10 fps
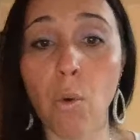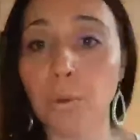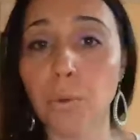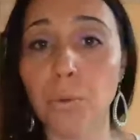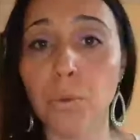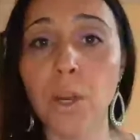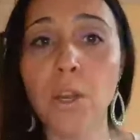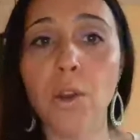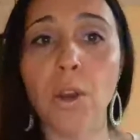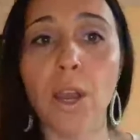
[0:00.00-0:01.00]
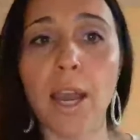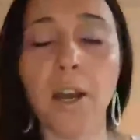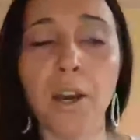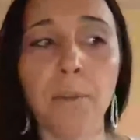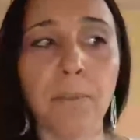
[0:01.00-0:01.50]
to
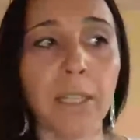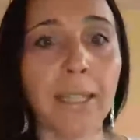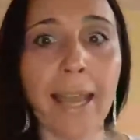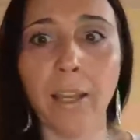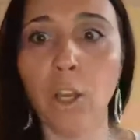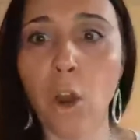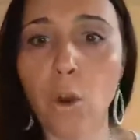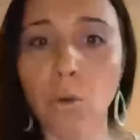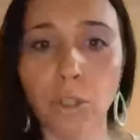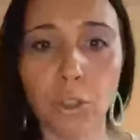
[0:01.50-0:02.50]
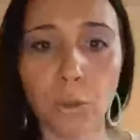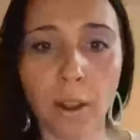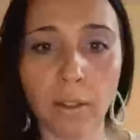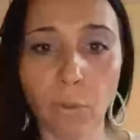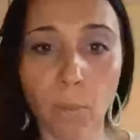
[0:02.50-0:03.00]
let go, to
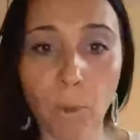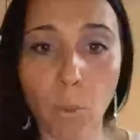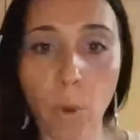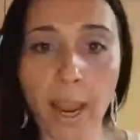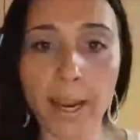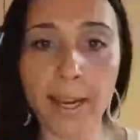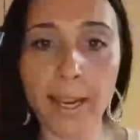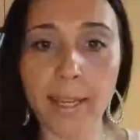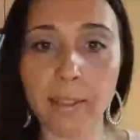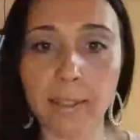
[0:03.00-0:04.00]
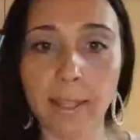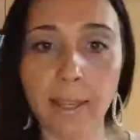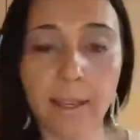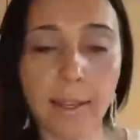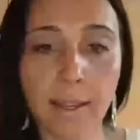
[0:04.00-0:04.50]
transform the way it
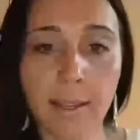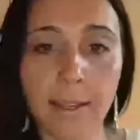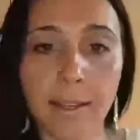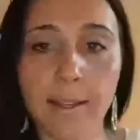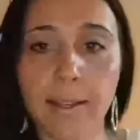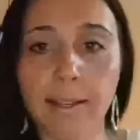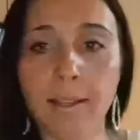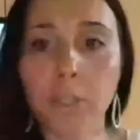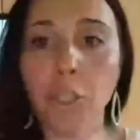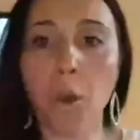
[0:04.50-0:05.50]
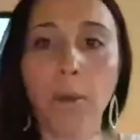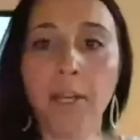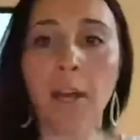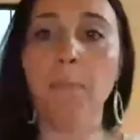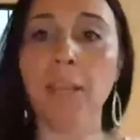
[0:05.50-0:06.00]
is
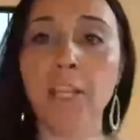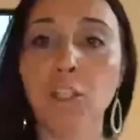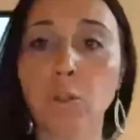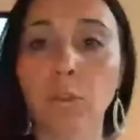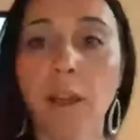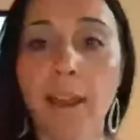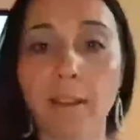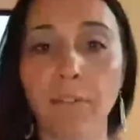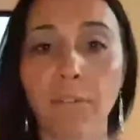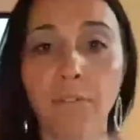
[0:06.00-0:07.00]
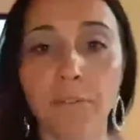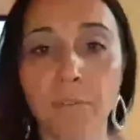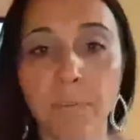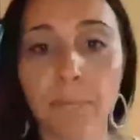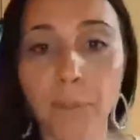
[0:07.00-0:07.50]
showing up in your life.
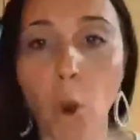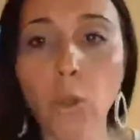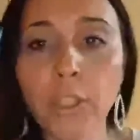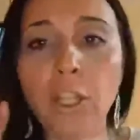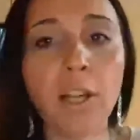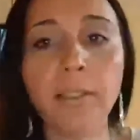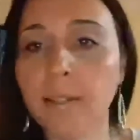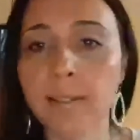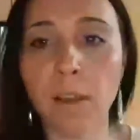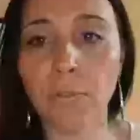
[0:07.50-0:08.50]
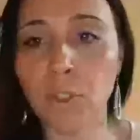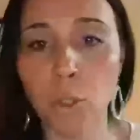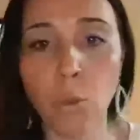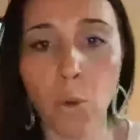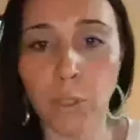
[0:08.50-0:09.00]
Holding on to stuff is
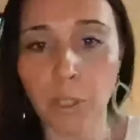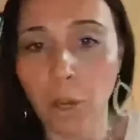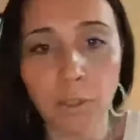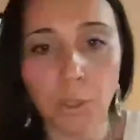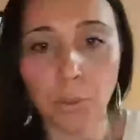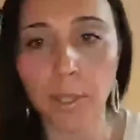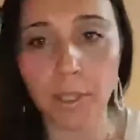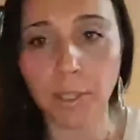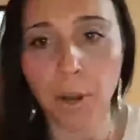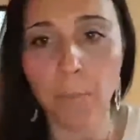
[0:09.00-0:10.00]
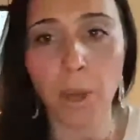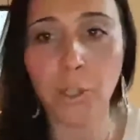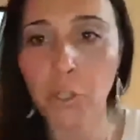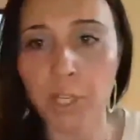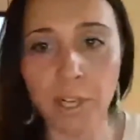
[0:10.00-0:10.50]
you holding on to it. You're not
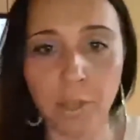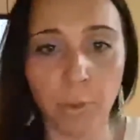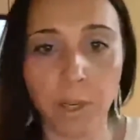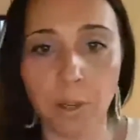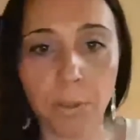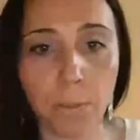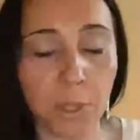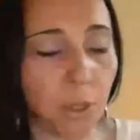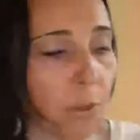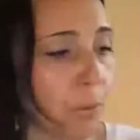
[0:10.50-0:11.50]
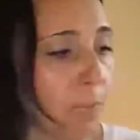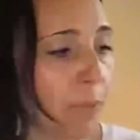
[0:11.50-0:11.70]
punishing anyone else but you.